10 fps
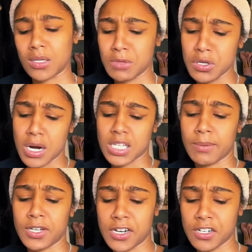Some of you guys
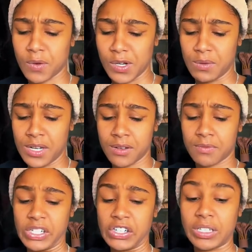could be changing where you
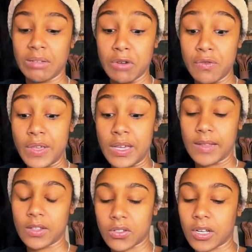live, literally
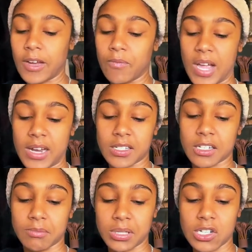moving at this time. 9
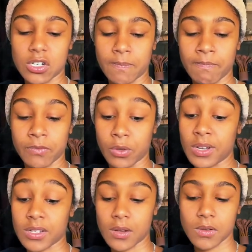is completion.
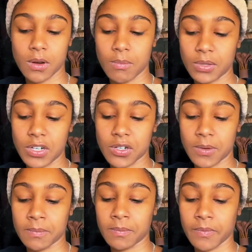3 is also
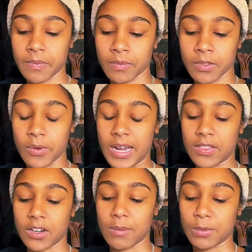completion. We
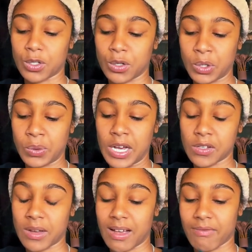got the number 2. We
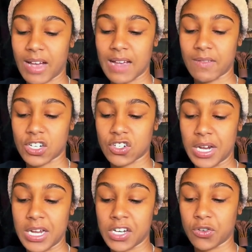also got 5. That's
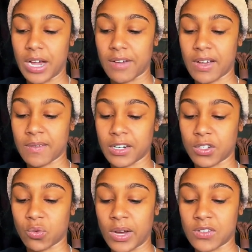change. You got 5 over
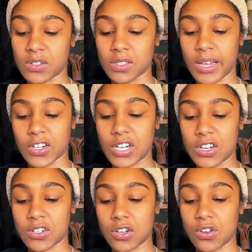here twice. There's a lot of
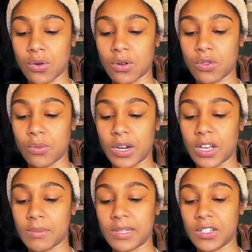changes that you're going through when
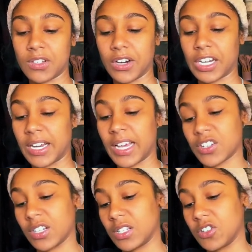it comes down to your
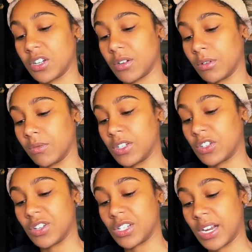connections in general.
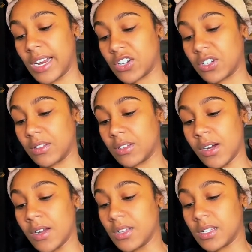This is just connections.
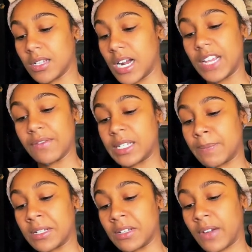This is not even
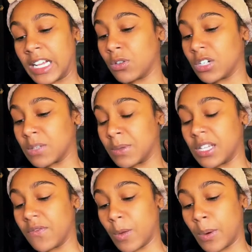specified toward a
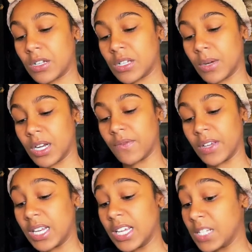specific person. But if
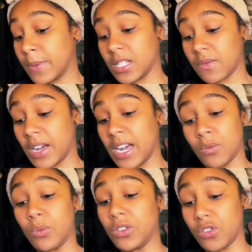it is
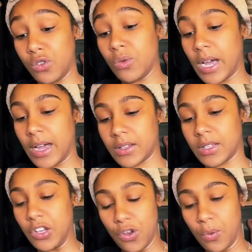specified with you
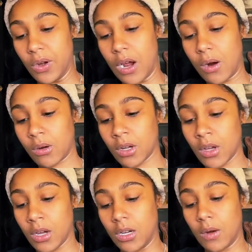guys, then you would know.
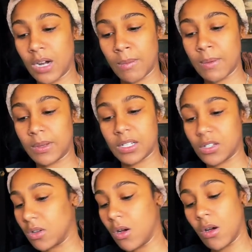You know what I mean? But
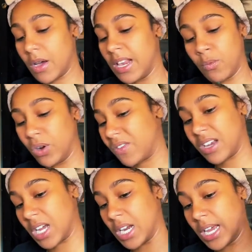this is all
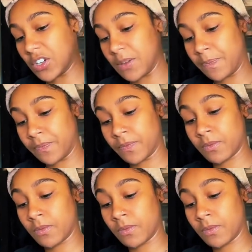within a connection.